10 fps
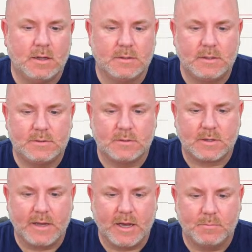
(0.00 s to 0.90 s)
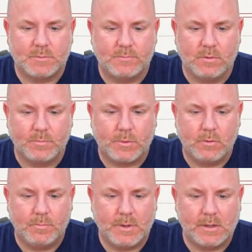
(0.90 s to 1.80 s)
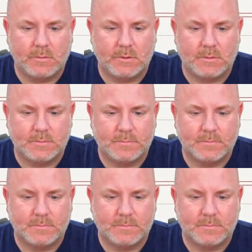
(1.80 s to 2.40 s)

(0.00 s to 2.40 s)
These are the caps for the probe power.